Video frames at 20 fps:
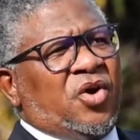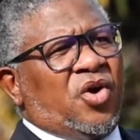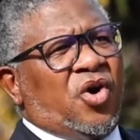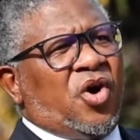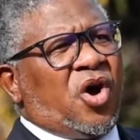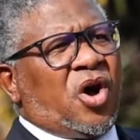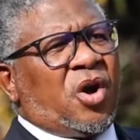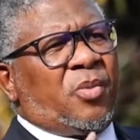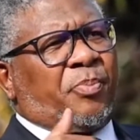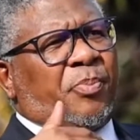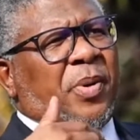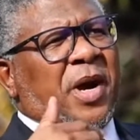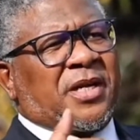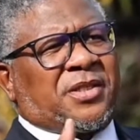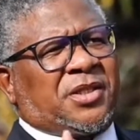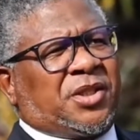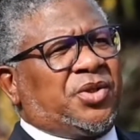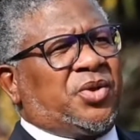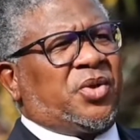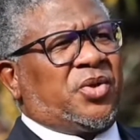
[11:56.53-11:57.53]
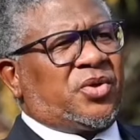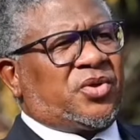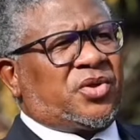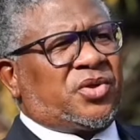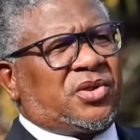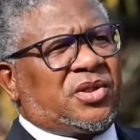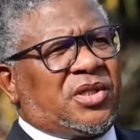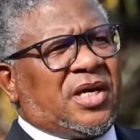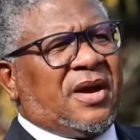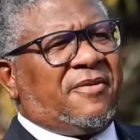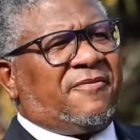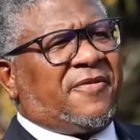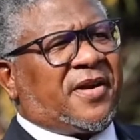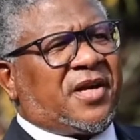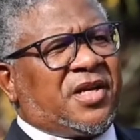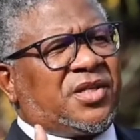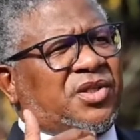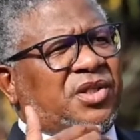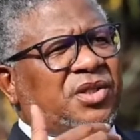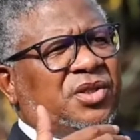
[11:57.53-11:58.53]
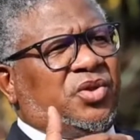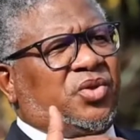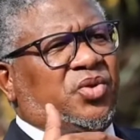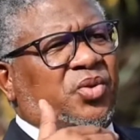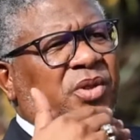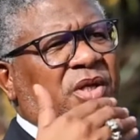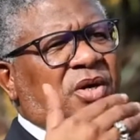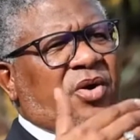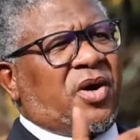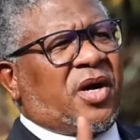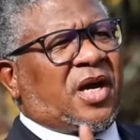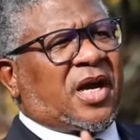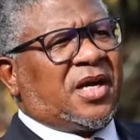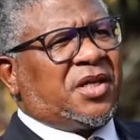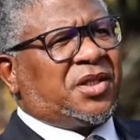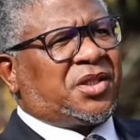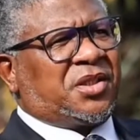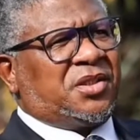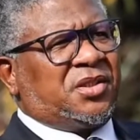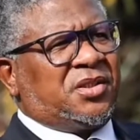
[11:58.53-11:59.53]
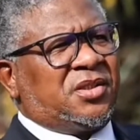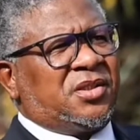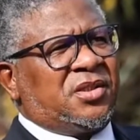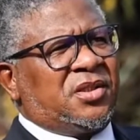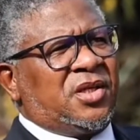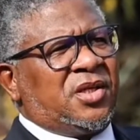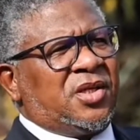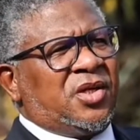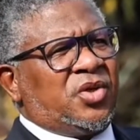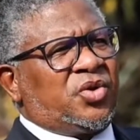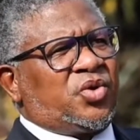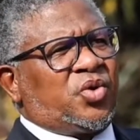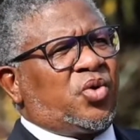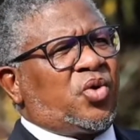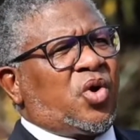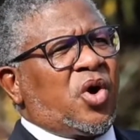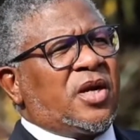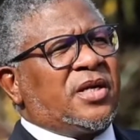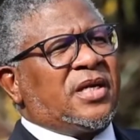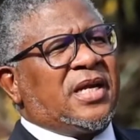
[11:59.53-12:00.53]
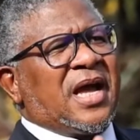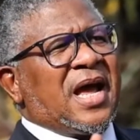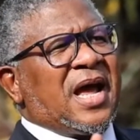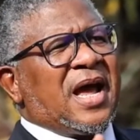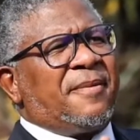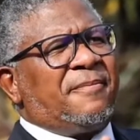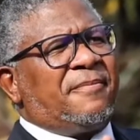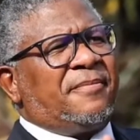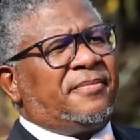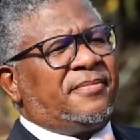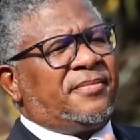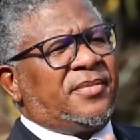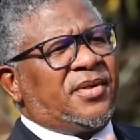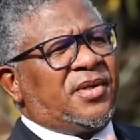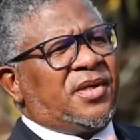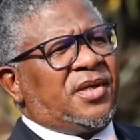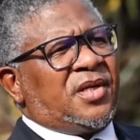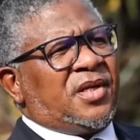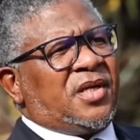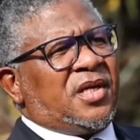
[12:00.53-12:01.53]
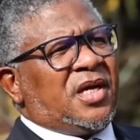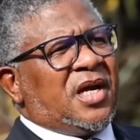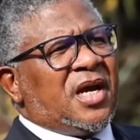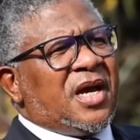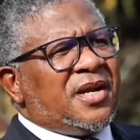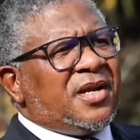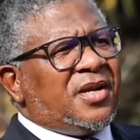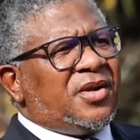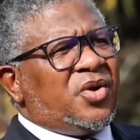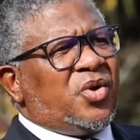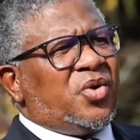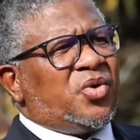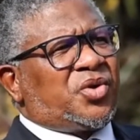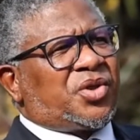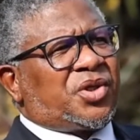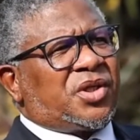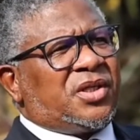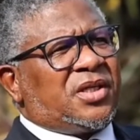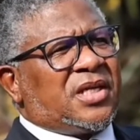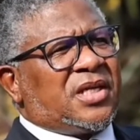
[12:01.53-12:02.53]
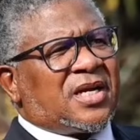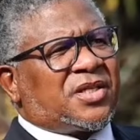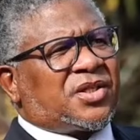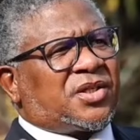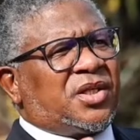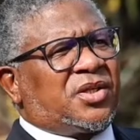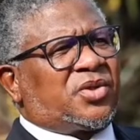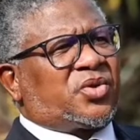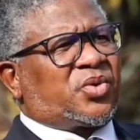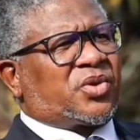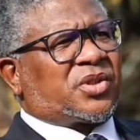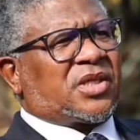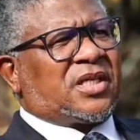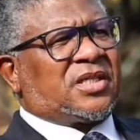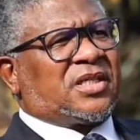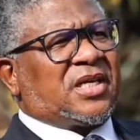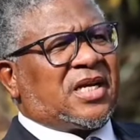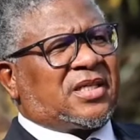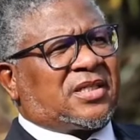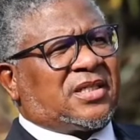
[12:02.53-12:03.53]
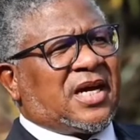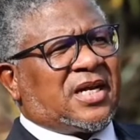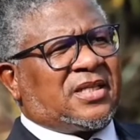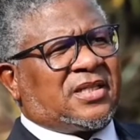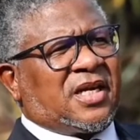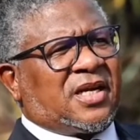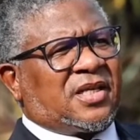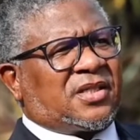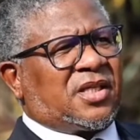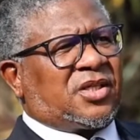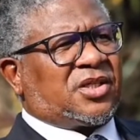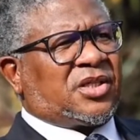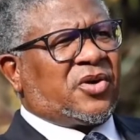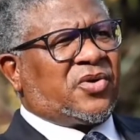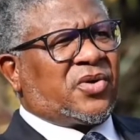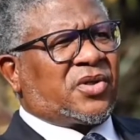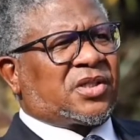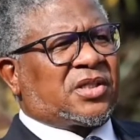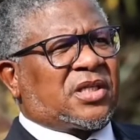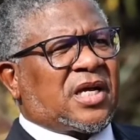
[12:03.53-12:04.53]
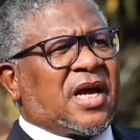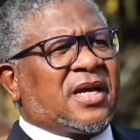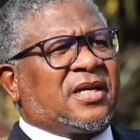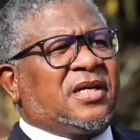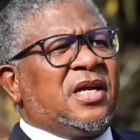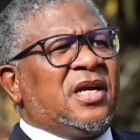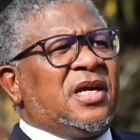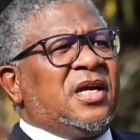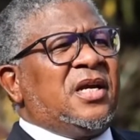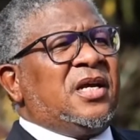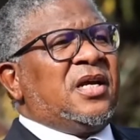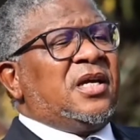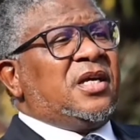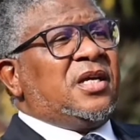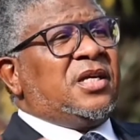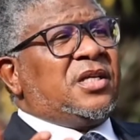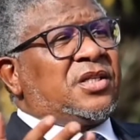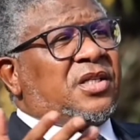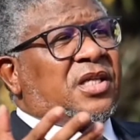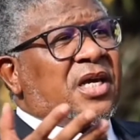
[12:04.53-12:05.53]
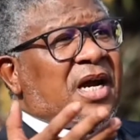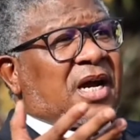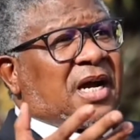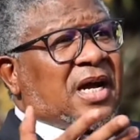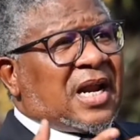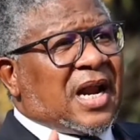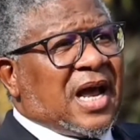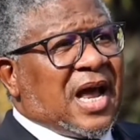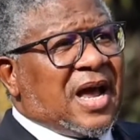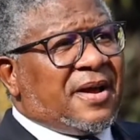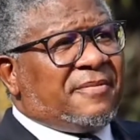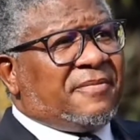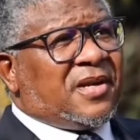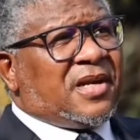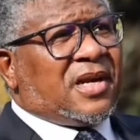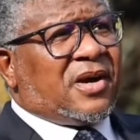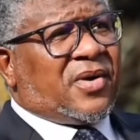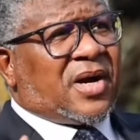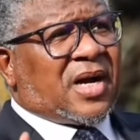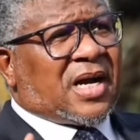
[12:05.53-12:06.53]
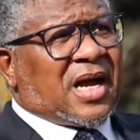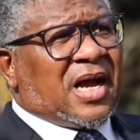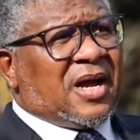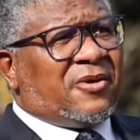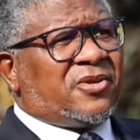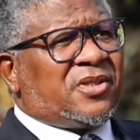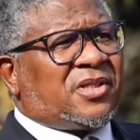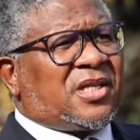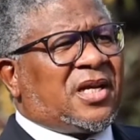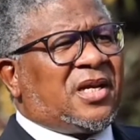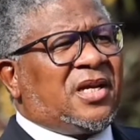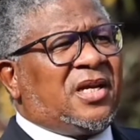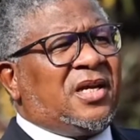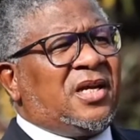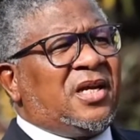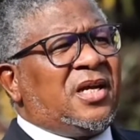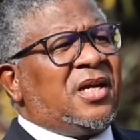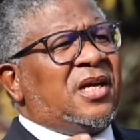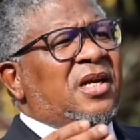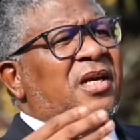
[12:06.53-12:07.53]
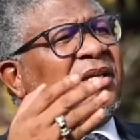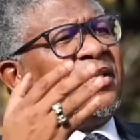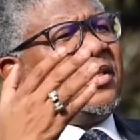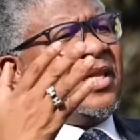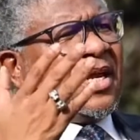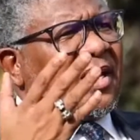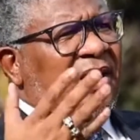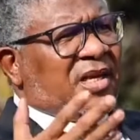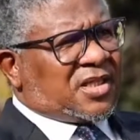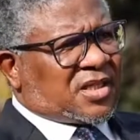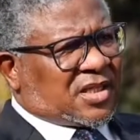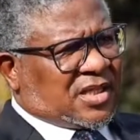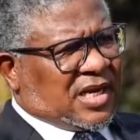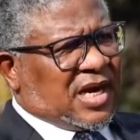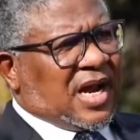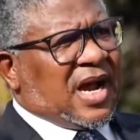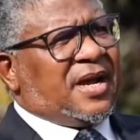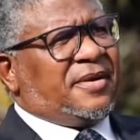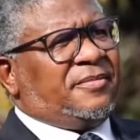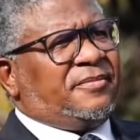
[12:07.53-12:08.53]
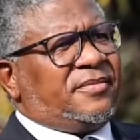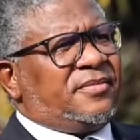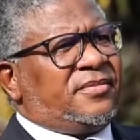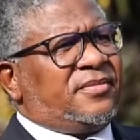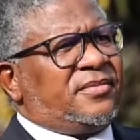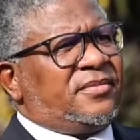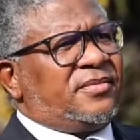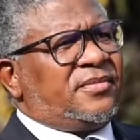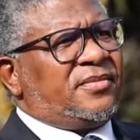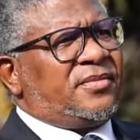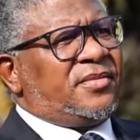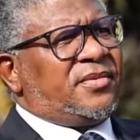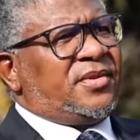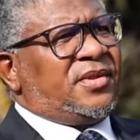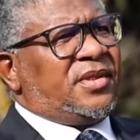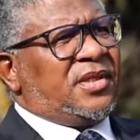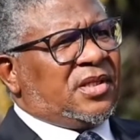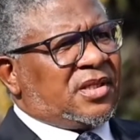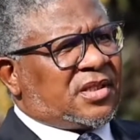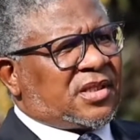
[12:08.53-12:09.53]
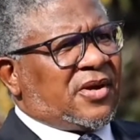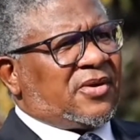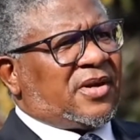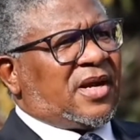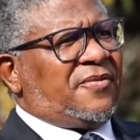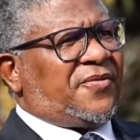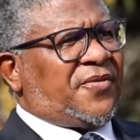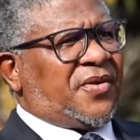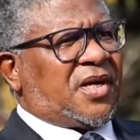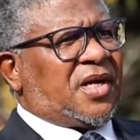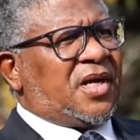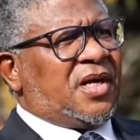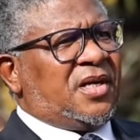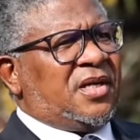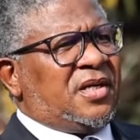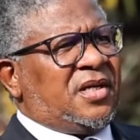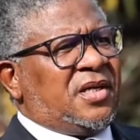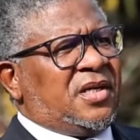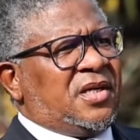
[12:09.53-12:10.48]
All patriots have risen to the occasion to condemn any notion seeks to suggest that there is a genocide. Is there crime in our country? There is crime in South Africa.